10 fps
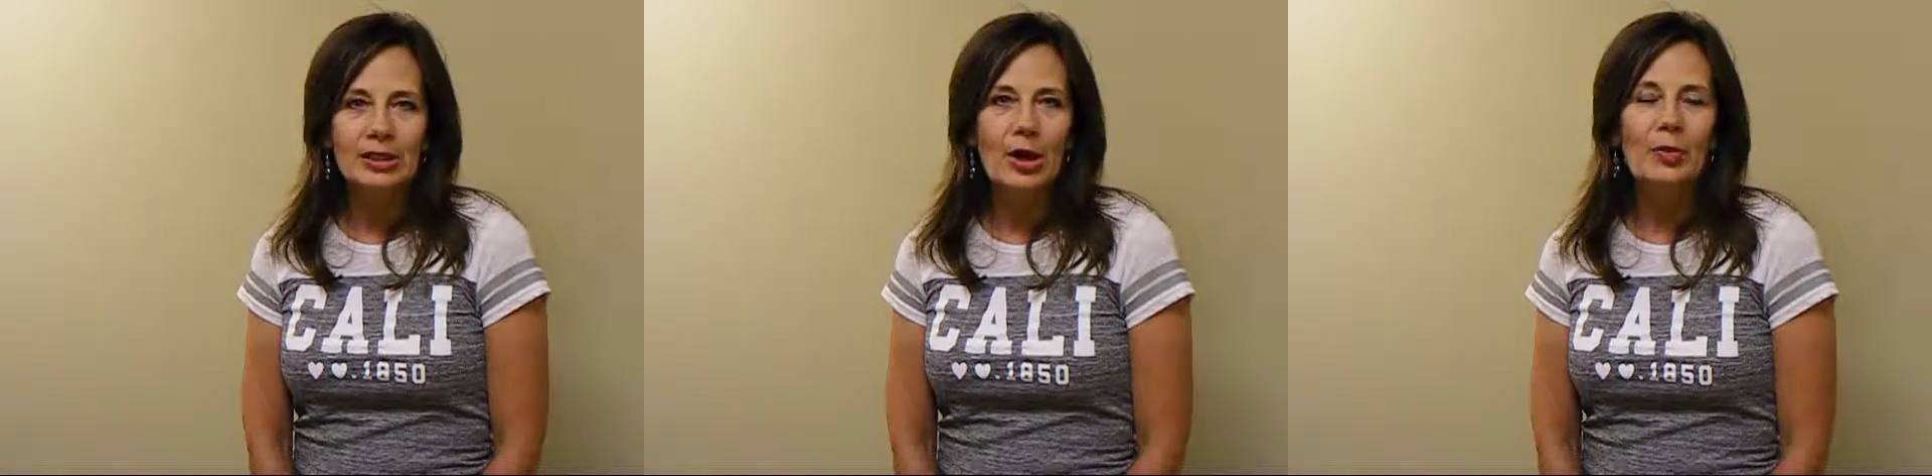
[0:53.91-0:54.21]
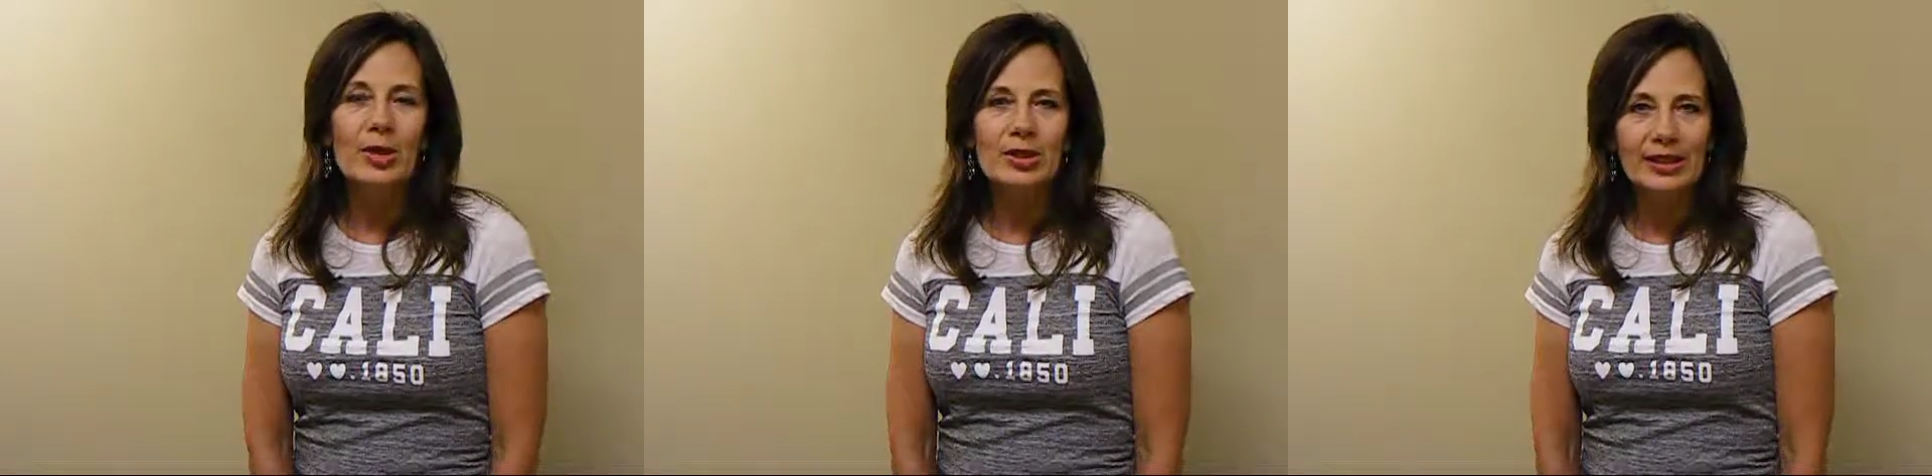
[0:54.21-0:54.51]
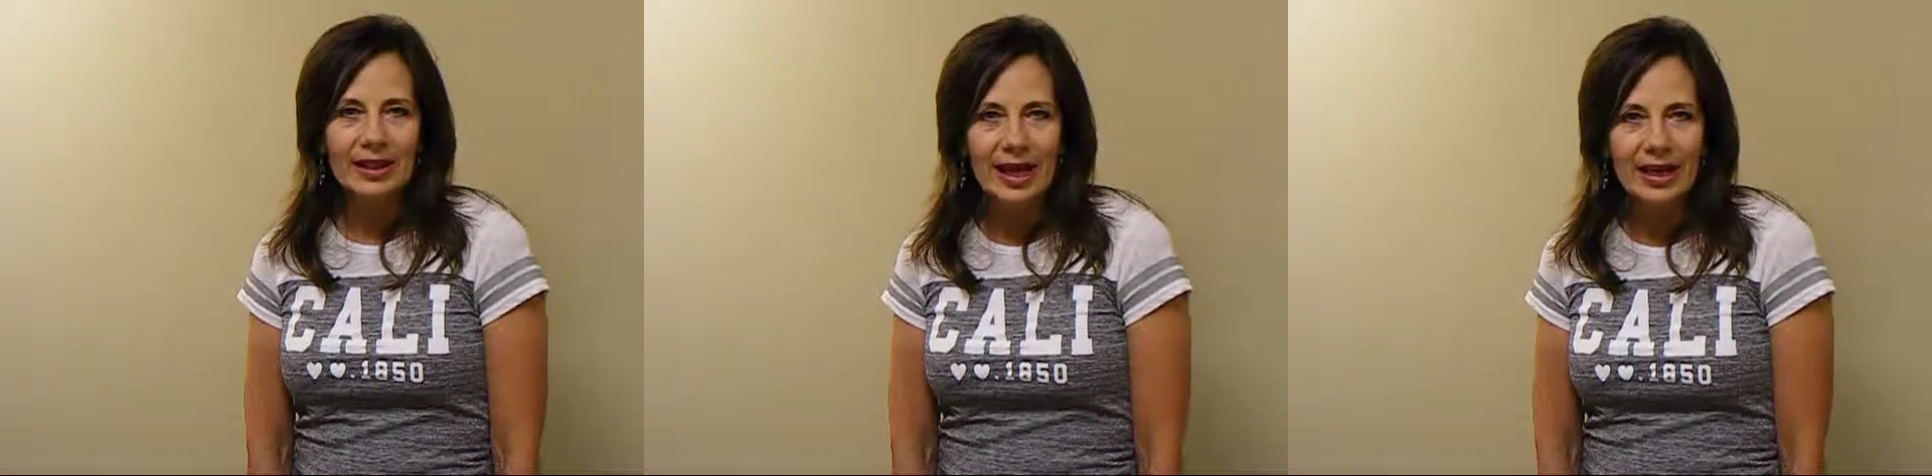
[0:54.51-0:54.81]
you know,
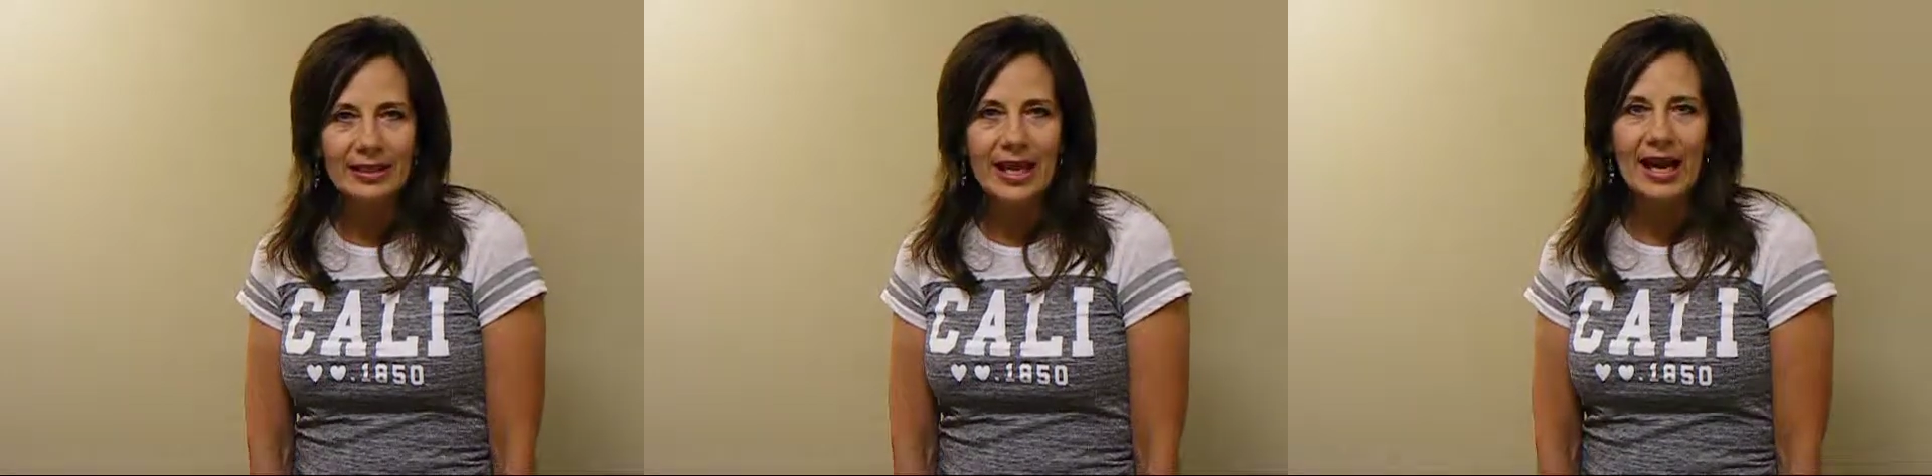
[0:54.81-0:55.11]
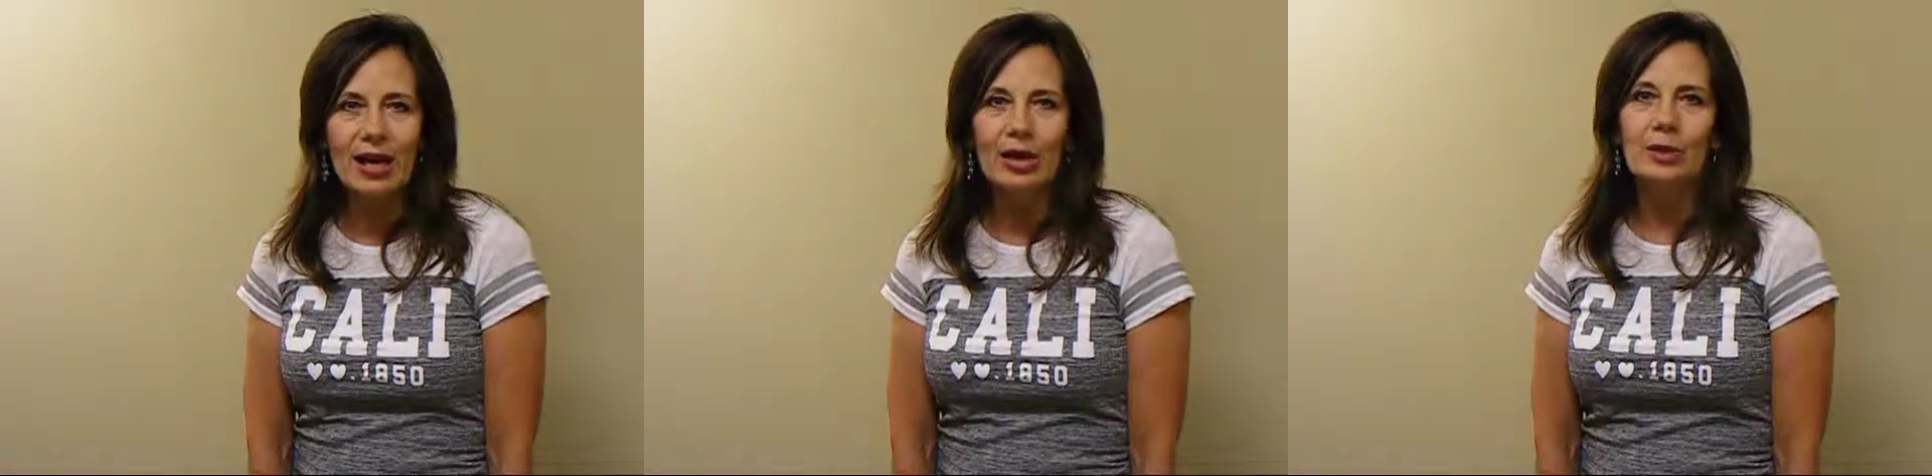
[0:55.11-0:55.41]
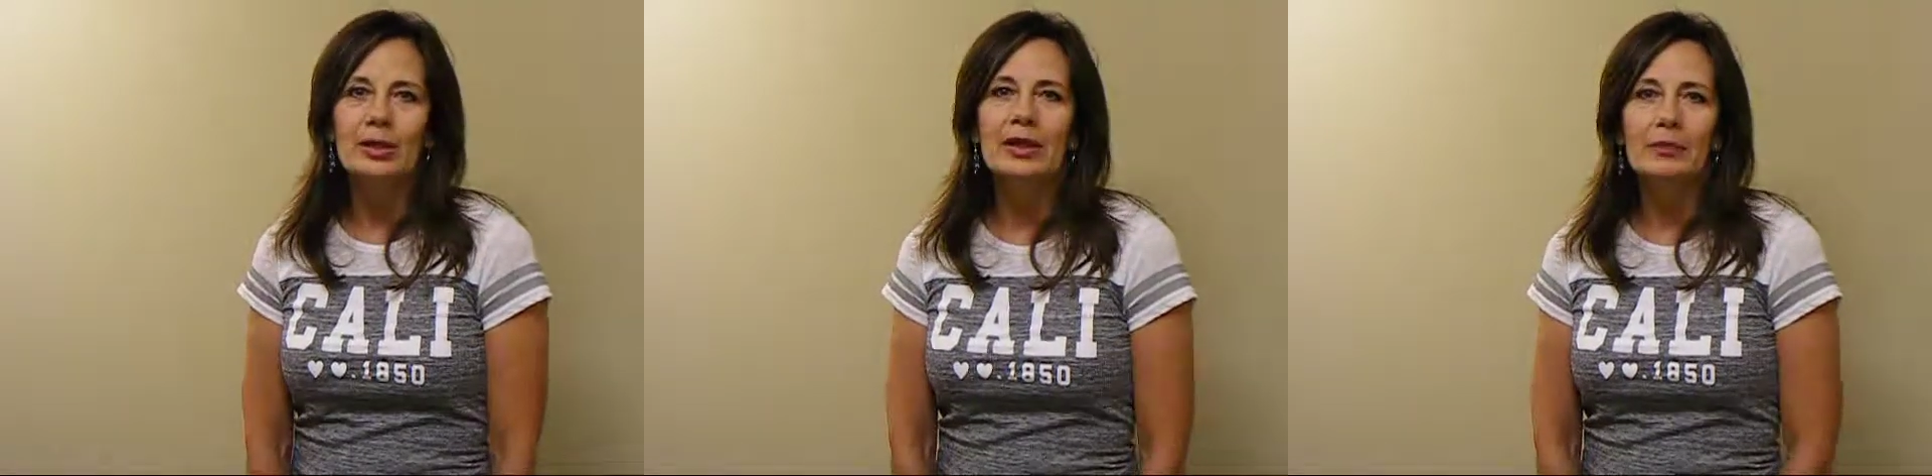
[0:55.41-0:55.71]
mostly laying
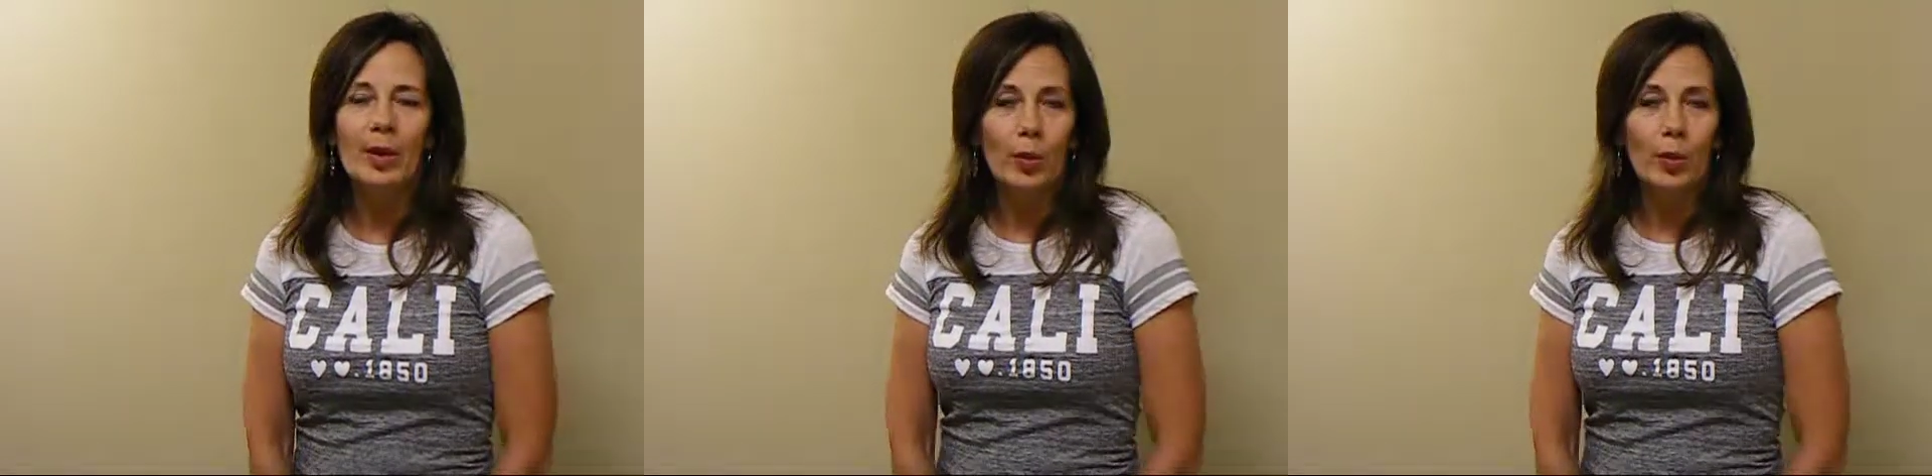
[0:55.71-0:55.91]
down.